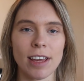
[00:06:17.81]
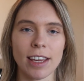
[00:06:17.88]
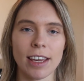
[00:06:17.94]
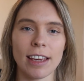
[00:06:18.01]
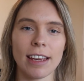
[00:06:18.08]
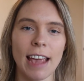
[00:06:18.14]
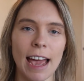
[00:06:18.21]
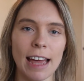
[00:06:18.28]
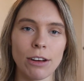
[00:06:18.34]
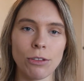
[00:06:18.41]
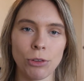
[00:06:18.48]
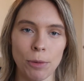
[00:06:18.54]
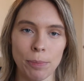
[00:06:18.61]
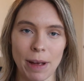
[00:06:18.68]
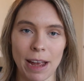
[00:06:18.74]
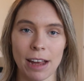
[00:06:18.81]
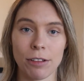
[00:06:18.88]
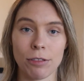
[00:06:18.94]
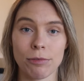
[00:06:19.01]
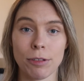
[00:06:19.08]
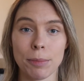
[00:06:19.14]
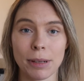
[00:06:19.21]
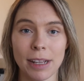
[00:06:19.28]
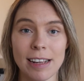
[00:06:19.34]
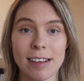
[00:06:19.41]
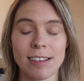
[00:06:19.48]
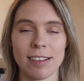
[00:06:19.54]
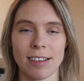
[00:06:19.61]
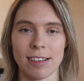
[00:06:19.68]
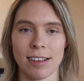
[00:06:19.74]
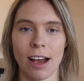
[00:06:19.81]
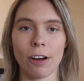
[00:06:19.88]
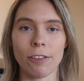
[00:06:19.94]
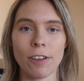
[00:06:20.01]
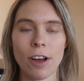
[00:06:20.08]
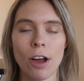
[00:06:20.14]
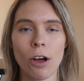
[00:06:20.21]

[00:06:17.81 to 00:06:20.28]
it can cantrip and replace itself,